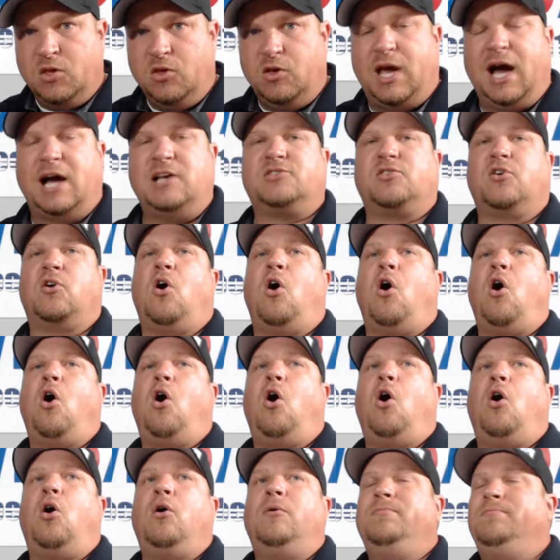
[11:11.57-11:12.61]
You guys are
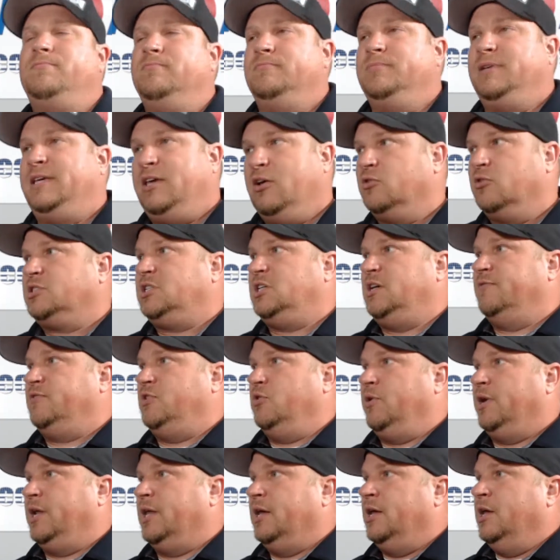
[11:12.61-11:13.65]
all guilty of
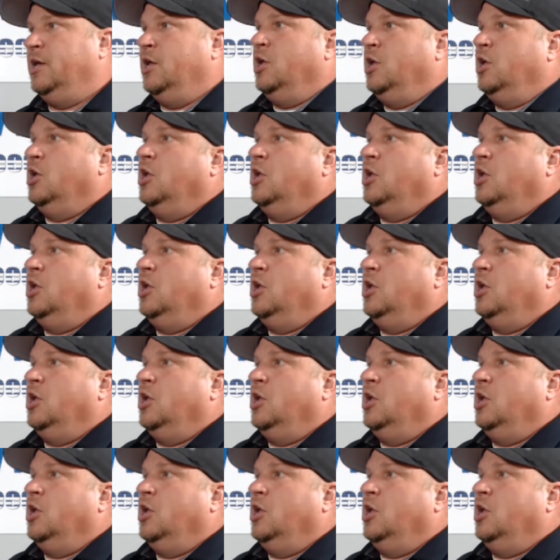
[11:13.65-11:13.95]
doing it.